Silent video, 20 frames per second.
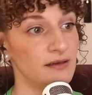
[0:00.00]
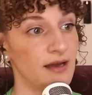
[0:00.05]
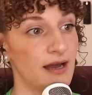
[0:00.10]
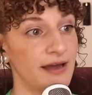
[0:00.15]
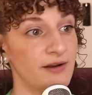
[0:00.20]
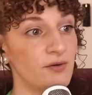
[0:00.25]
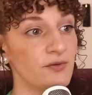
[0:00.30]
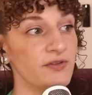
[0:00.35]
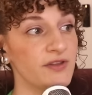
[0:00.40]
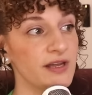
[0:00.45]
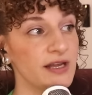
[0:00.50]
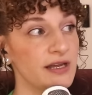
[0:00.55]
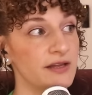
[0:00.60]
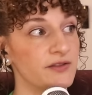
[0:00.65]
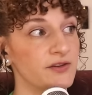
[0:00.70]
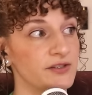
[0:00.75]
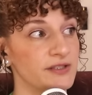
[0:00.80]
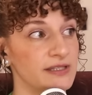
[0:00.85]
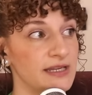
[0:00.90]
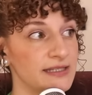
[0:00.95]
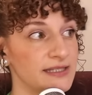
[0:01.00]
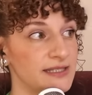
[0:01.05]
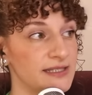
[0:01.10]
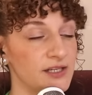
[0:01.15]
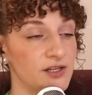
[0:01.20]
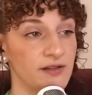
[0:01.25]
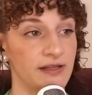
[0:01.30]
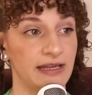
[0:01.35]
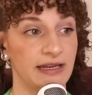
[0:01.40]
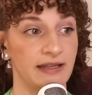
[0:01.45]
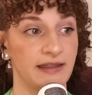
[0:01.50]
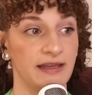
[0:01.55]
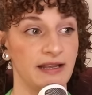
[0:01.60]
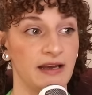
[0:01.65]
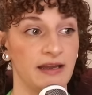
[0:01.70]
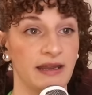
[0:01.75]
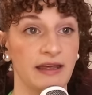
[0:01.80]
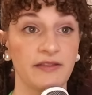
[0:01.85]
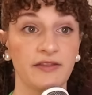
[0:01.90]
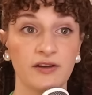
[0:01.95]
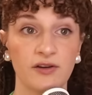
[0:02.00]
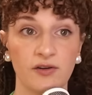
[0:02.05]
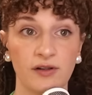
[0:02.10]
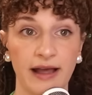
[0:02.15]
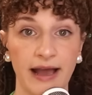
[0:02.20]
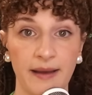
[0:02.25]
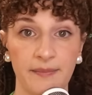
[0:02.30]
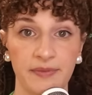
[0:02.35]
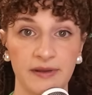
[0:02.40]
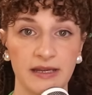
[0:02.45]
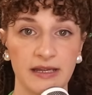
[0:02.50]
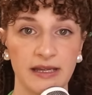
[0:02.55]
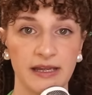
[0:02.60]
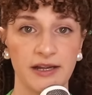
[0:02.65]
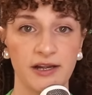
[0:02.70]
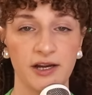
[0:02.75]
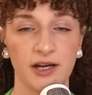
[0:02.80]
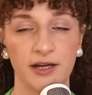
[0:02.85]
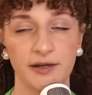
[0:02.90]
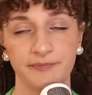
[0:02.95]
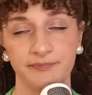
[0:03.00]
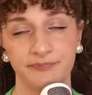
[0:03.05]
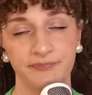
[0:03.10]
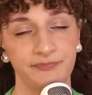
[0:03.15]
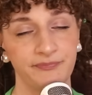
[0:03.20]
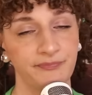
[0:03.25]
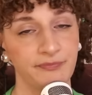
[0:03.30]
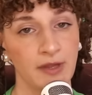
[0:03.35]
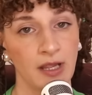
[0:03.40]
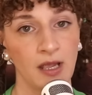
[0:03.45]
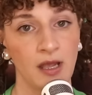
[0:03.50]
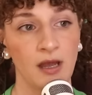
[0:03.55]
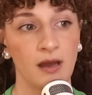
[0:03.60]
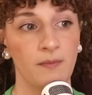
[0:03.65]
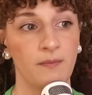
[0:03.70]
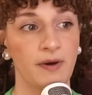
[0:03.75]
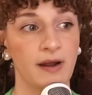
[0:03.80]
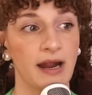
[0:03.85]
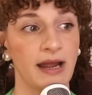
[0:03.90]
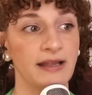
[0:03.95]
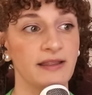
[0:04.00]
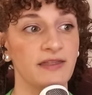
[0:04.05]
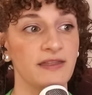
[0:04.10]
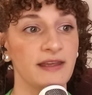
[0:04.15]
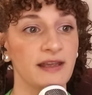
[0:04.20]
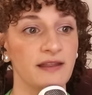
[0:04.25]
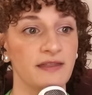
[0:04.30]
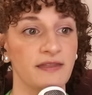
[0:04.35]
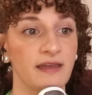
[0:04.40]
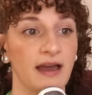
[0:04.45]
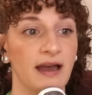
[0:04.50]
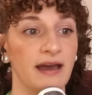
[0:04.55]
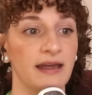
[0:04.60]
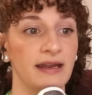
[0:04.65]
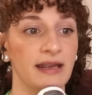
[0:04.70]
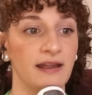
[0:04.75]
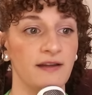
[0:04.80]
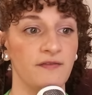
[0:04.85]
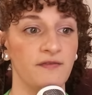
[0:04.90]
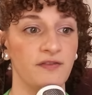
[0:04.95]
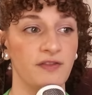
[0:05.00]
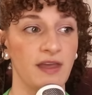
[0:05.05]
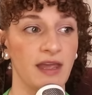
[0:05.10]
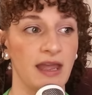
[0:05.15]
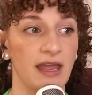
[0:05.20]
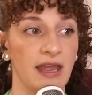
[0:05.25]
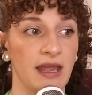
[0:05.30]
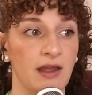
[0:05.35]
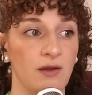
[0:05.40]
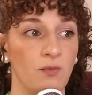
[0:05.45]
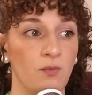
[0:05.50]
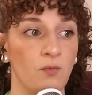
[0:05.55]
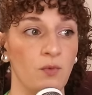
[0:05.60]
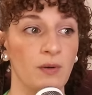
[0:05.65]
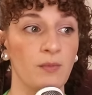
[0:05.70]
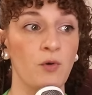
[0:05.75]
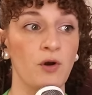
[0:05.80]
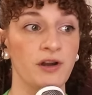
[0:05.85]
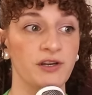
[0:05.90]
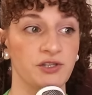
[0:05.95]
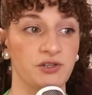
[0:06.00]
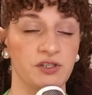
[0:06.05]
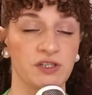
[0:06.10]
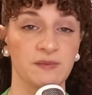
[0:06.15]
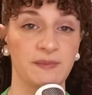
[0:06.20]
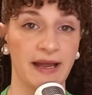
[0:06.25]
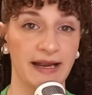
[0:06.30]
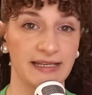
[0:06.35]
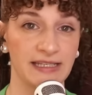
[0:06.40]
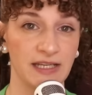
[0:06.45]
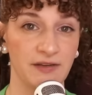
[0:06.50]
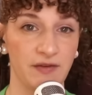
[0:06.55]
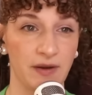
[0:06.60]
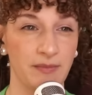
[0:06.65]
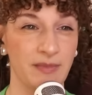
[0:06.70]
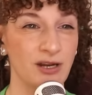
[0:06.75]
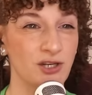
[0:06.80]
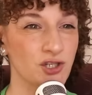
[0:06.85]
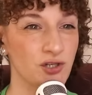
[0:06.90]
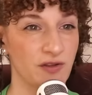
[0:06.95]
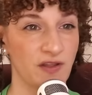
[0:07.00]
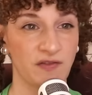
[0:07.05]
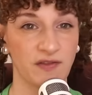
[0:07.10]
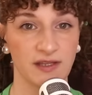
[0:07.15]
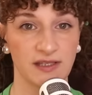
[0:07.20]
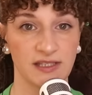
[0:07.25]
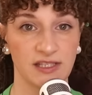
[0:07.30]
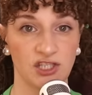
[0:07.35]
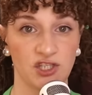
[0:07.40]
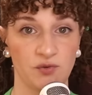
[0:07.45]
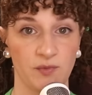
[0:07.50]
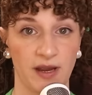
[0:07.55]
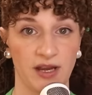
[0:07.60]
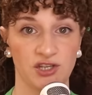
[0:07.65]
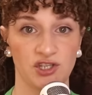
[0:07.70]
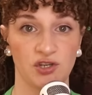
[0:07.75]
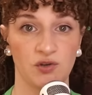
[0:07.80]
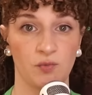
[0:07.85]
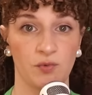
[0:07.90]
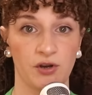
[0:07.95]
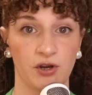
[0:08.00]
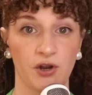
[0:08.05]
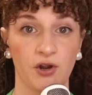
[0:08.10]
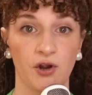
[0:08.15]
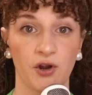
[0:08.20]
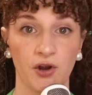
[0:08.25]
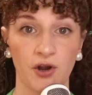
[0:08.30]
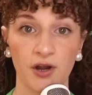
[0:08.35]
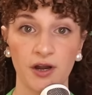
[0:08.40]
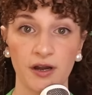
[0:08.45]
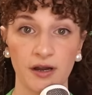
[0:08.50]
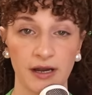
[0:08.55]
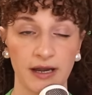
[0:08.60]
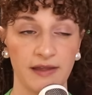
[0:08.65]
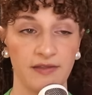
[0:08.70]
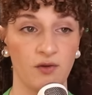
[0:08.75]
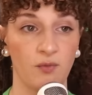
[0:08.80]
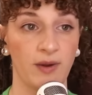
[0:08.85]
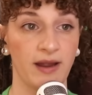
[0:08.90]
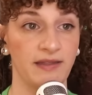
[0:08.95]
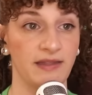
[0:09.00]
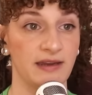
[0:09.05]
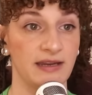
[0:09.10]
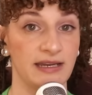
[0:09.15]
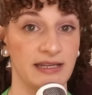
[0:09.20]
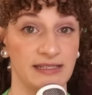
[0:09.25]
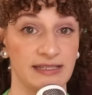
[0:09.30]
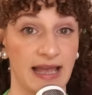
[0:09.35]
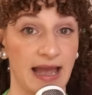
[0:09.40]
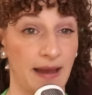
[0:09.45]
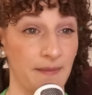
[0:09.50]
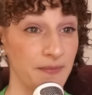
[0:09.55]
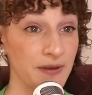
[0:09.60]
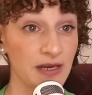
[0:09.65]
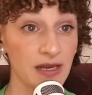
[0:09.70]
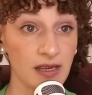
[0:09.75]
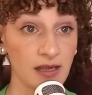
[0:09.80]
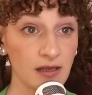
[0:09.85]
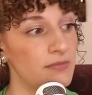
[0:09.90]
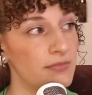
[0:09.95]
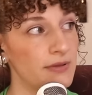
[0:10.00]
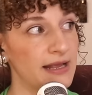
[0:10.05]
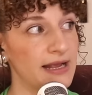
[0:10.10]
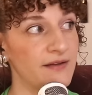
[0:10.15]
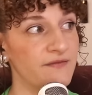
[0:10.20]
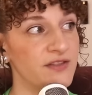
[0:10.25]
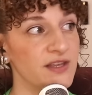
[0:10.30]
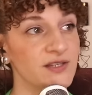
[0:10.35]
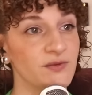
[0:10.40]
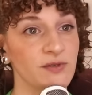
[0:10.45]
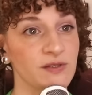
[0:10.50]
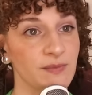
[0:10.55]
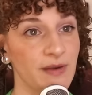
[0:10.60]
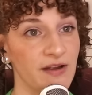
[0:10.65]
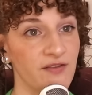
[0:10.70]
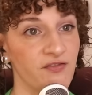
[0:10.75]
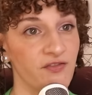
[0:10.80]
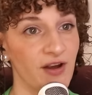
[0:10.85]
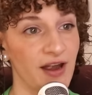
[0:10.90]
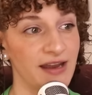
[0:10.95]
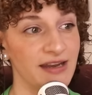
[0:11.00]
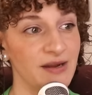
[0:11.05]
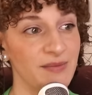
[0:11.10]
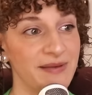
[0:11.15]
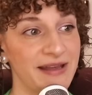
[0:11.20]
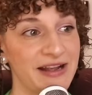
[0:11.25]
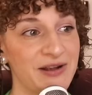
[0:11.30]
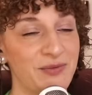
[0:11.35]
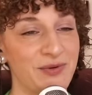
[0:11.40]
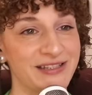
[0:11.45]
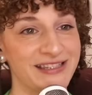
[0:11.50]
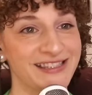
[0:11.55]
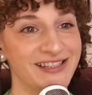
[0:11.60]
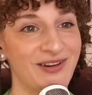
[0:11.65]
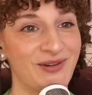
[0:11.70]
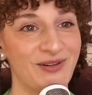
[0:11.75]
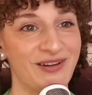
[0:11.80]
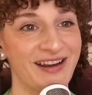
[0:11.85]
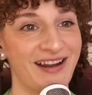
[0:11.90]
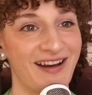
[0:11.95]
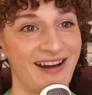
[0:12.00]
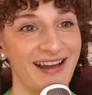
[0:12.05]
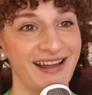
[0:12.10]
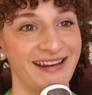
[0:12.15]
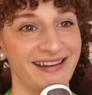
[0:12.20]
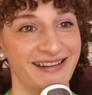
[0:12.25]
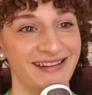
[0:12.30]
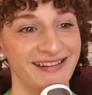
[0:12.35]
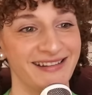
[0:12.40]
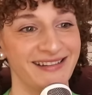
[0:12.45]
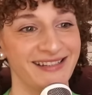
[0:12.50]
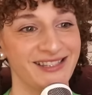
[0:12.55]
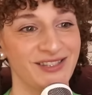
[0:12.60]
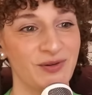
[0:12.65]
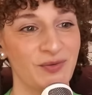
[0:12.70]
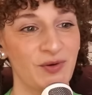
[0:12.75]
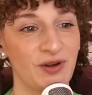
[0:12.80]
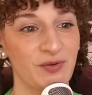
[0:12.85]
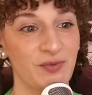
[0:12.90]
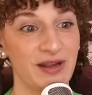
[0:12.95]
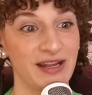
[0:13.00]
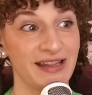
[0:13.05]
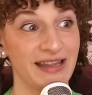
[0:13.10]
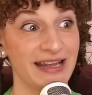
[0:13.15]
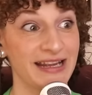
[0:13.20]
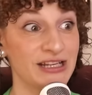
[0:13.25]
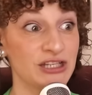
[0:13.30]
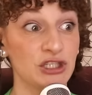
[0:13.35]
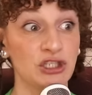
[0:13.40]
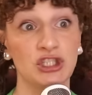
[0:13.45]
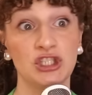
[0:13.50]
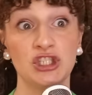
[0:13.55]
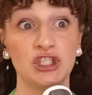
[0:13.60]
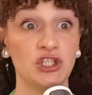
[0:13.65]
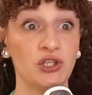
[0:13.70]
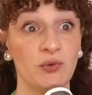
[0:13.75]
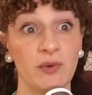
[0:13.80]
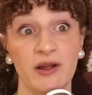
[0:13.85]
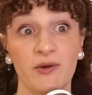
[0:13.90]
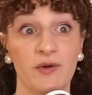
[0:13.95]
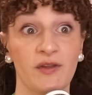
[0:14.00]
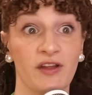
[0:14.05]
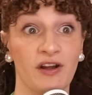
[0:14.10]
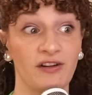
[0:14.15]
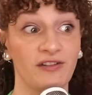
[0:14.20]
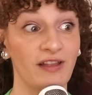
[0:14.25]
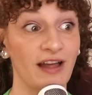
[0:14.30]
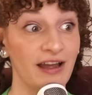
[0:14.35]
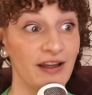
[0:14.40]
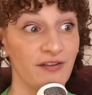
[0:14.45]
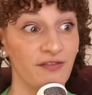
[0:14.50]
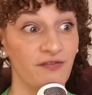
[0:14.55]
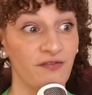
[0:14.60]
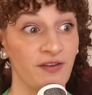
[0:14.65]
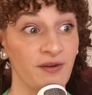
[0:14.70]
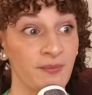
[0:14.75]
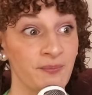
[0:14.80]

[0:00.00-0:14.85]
I don't think there's necessarily anything unethical happening here. But I think that if they were more introspective, I'm not sure that this situation would occur in the way that it is happening. Like if this was my friend, it would be like, what's going on? So what are we like doing with our life?